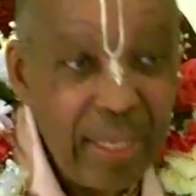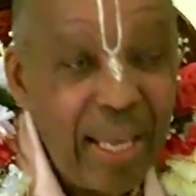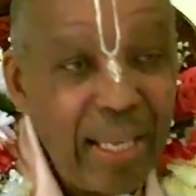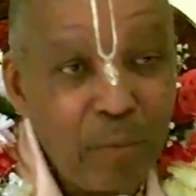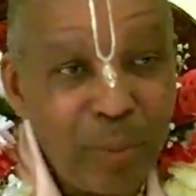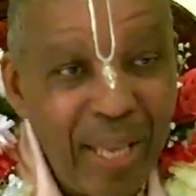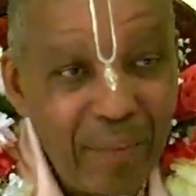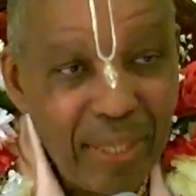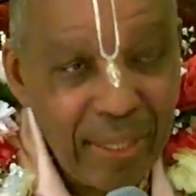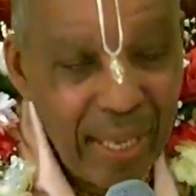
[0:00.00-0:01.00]
And if we
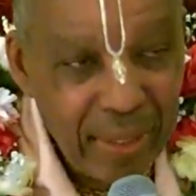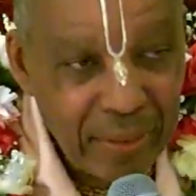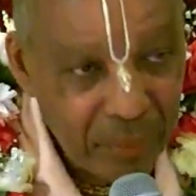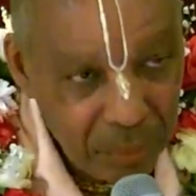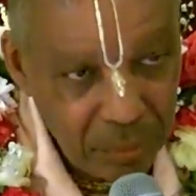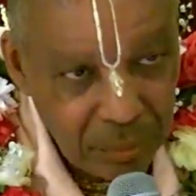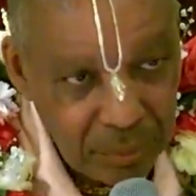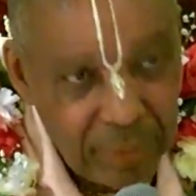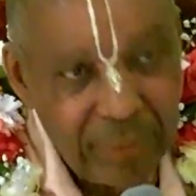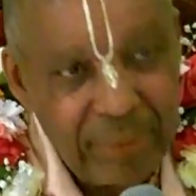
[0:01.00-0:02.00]
have that attitude,
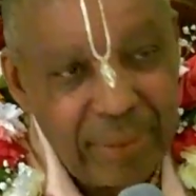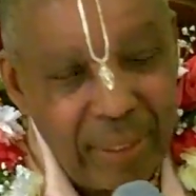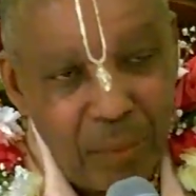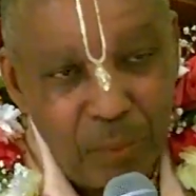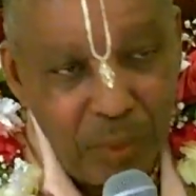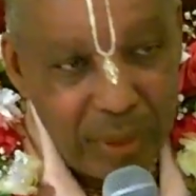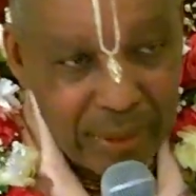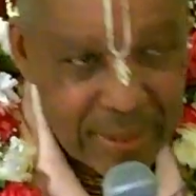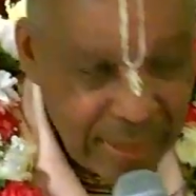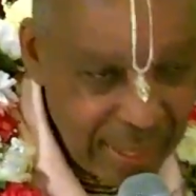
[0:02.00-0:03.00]
and if we
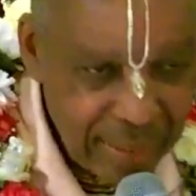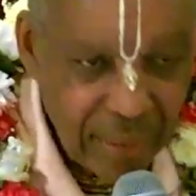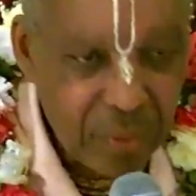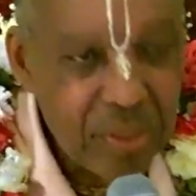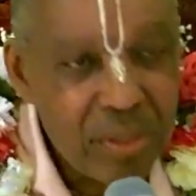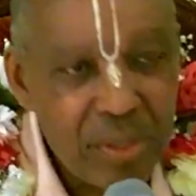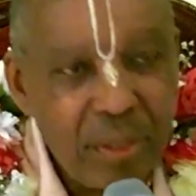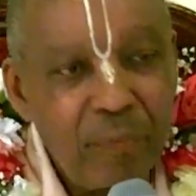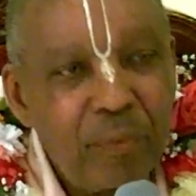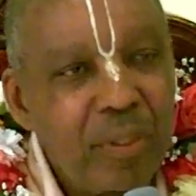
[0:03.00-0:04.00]
understand that Krishna is
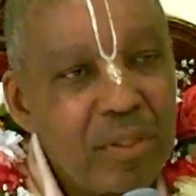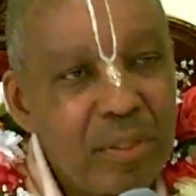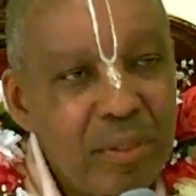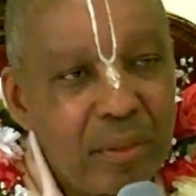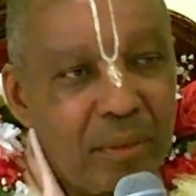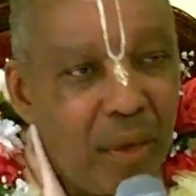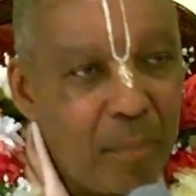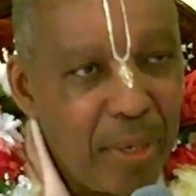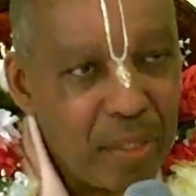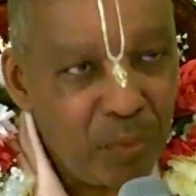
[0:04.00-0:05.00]
there for us as our
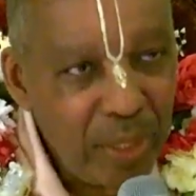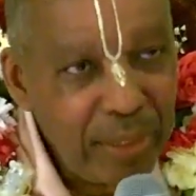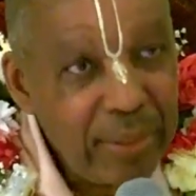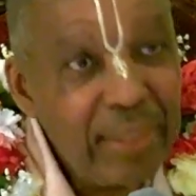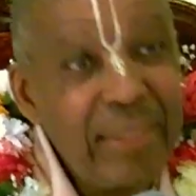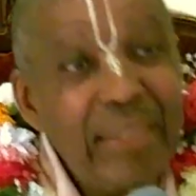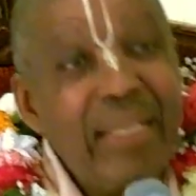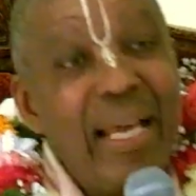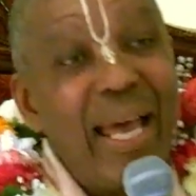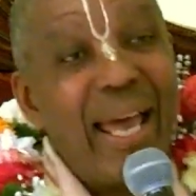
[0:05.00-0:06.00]
best friend,
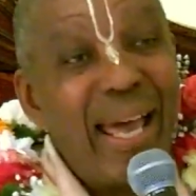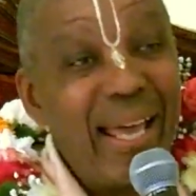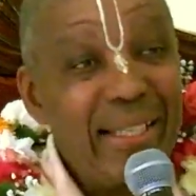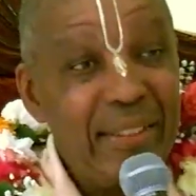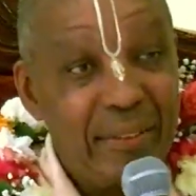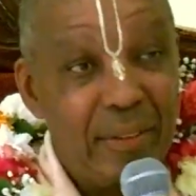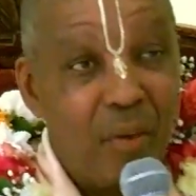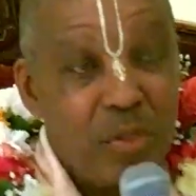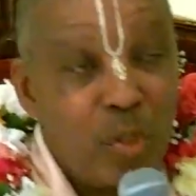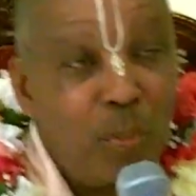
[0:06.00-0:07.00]
and
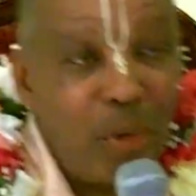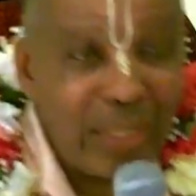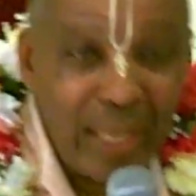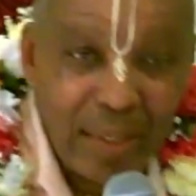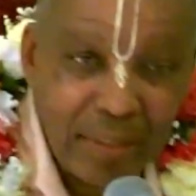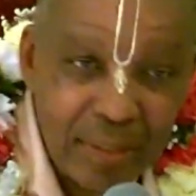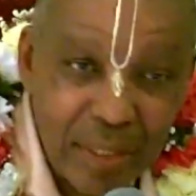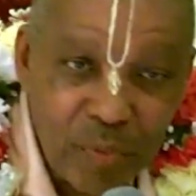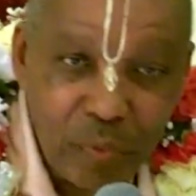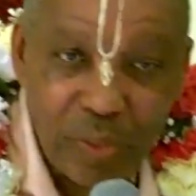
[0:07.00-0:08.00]
also pointed out in
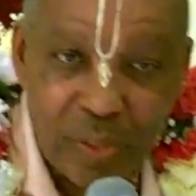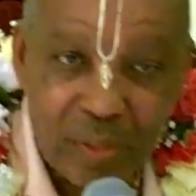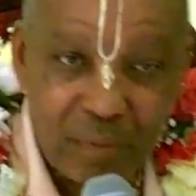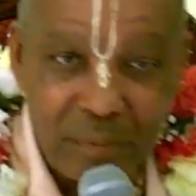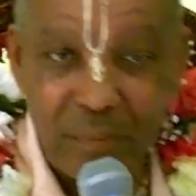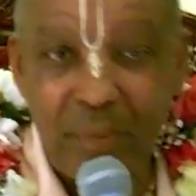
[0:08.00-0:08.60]
today's verse,